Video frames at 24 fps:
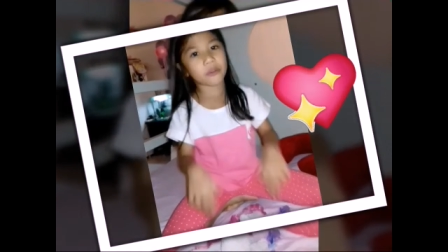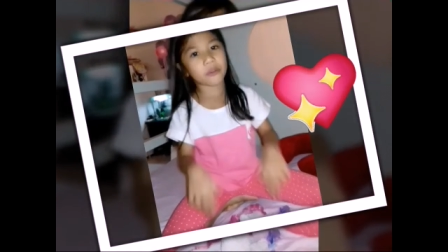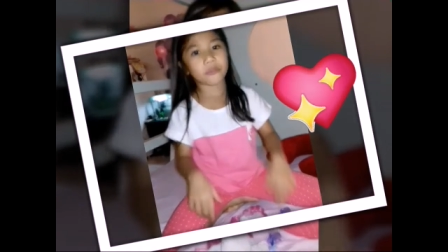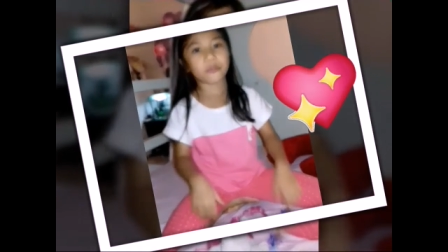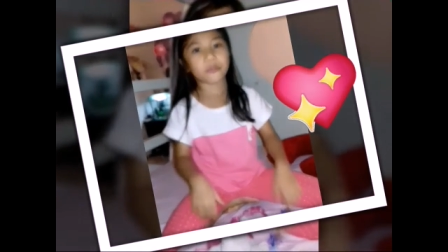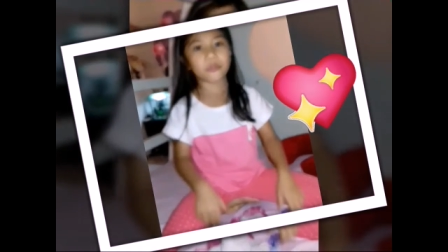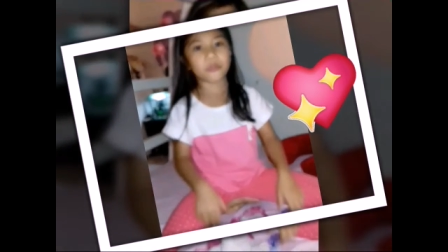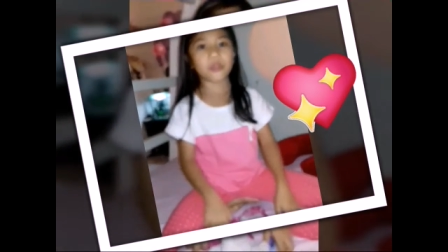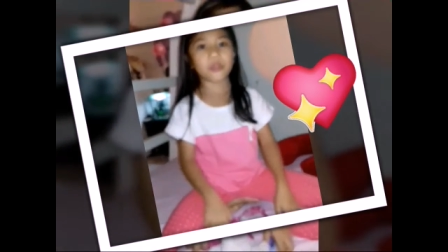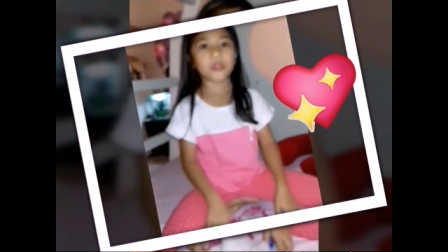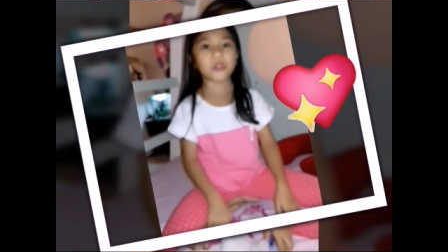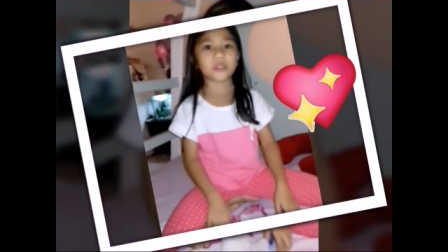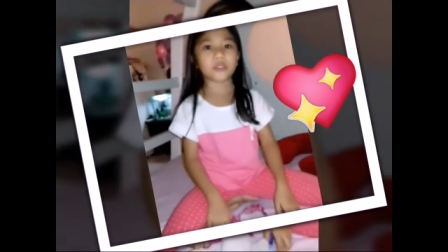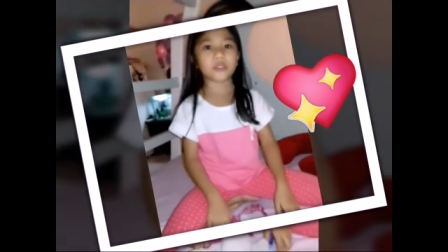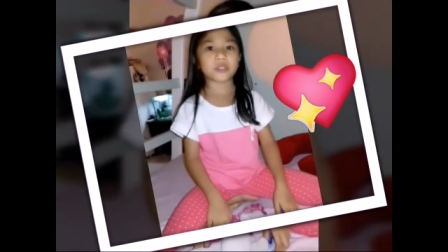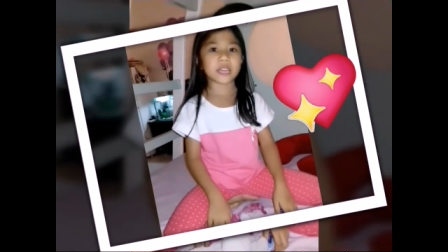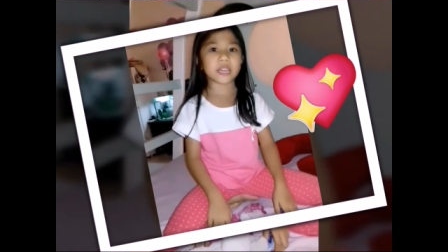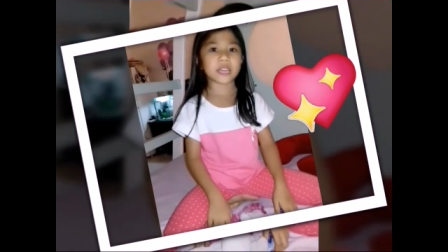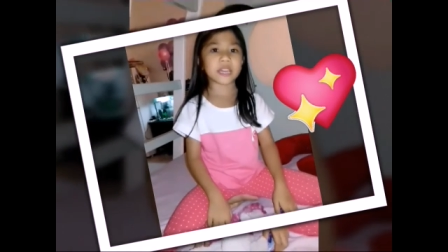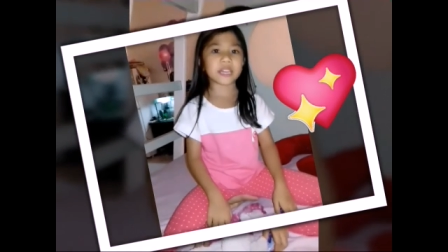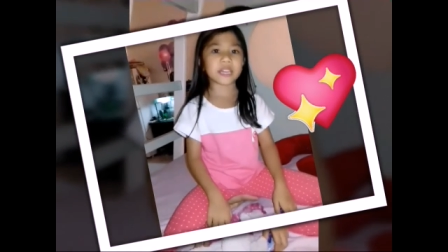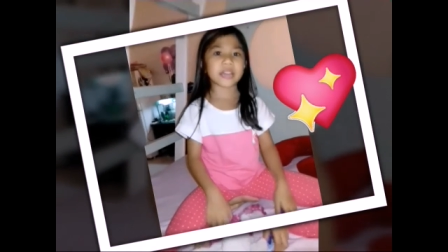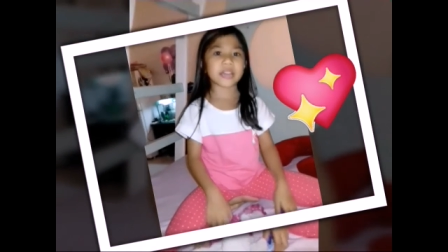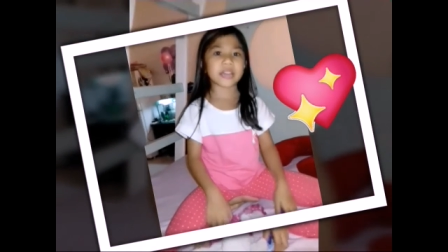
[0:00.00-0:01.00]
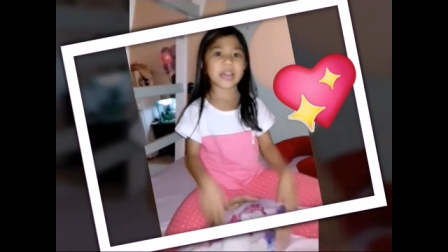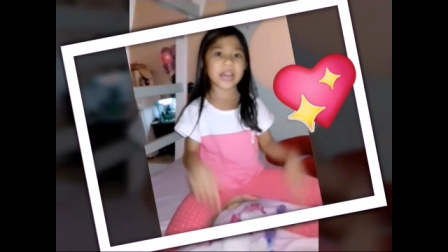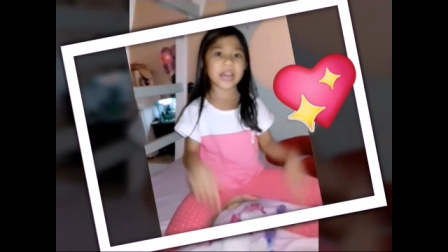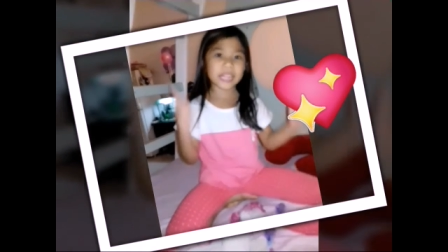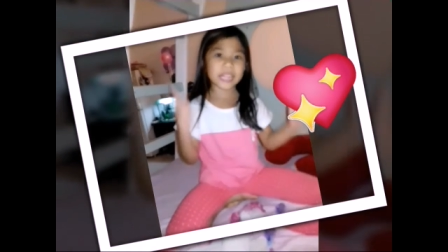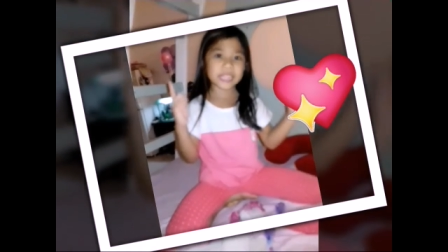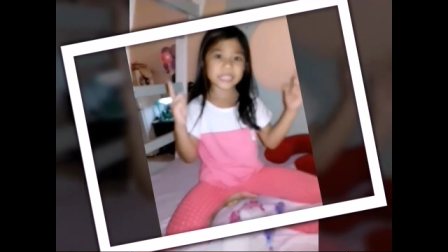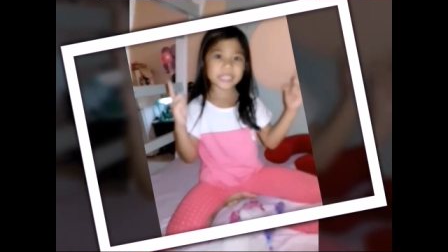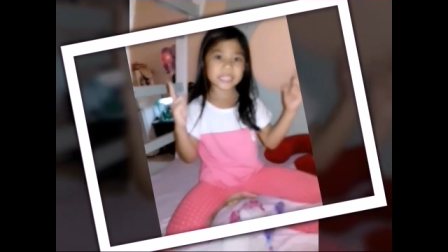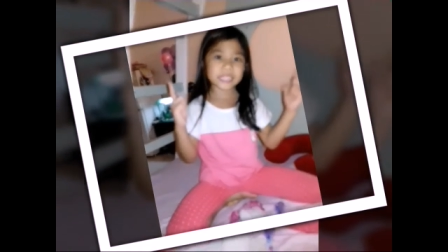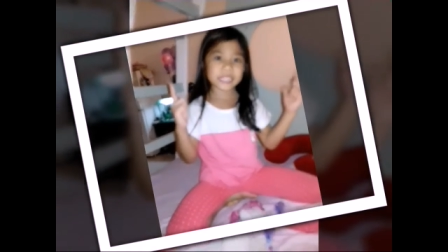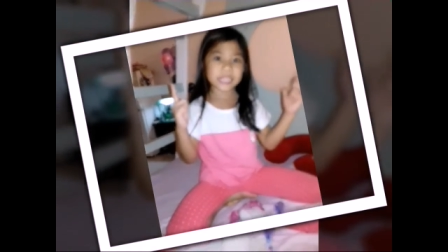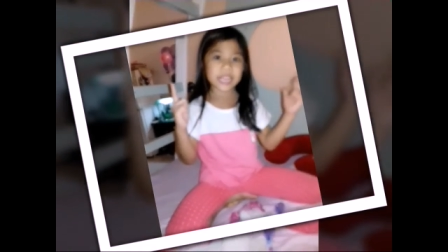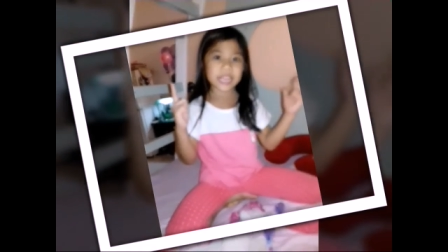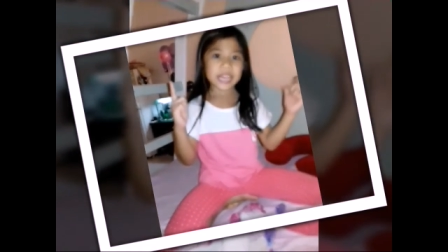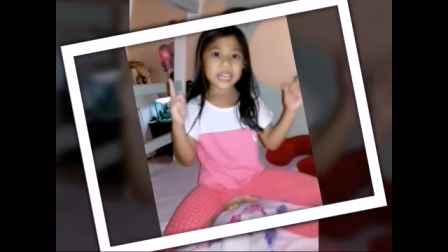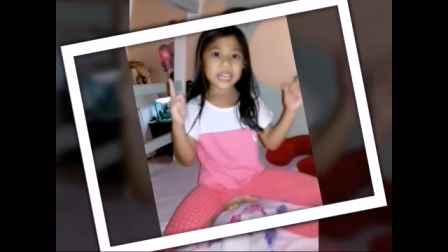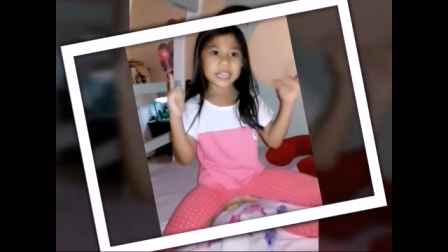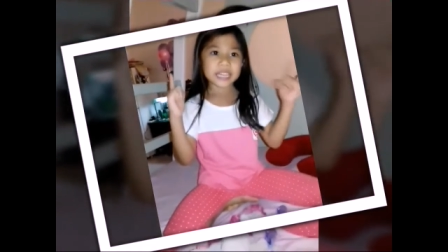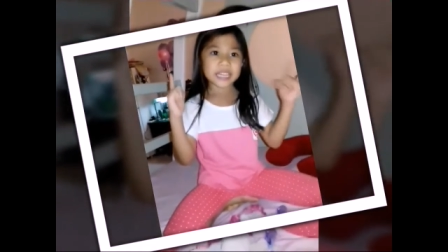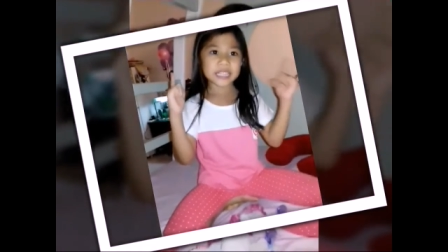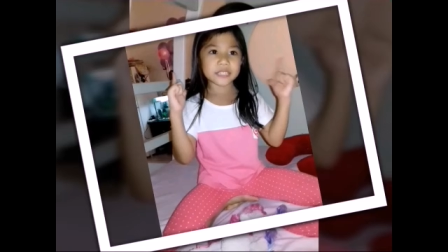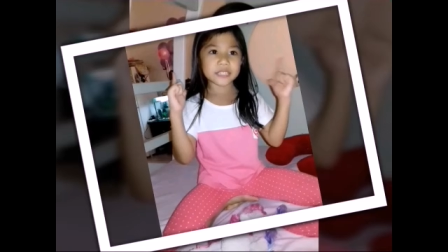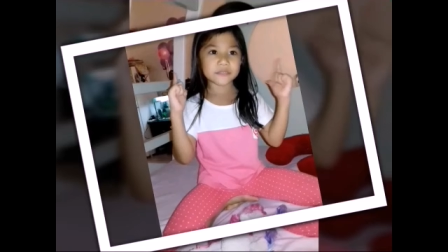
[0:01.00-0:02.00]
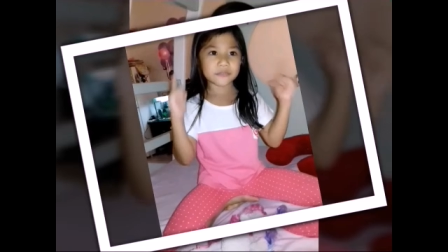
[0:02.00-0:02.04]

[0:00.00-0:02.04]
powerful, okay, guys?